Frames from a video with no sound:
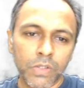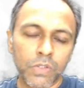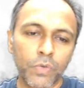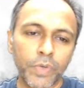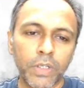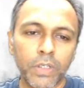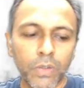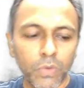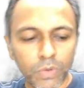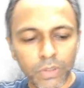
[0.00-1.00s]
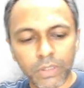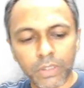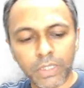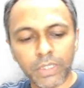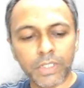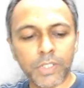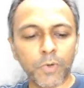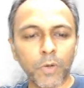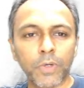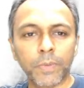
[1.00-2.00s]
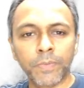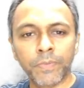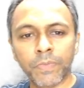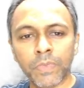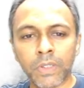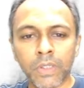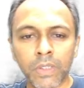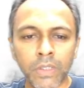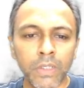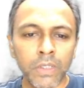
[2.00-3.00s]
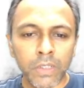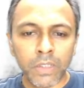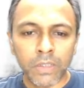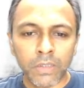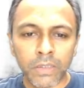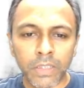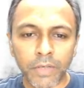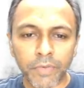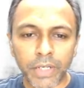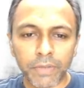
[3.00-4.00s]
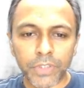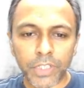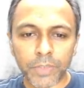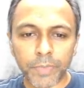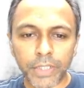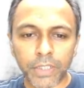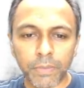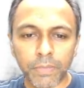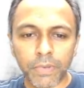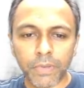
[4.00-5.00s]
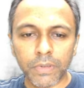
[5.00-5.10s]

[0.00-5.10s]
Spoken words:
So we conclude in this problem that we have just picked up,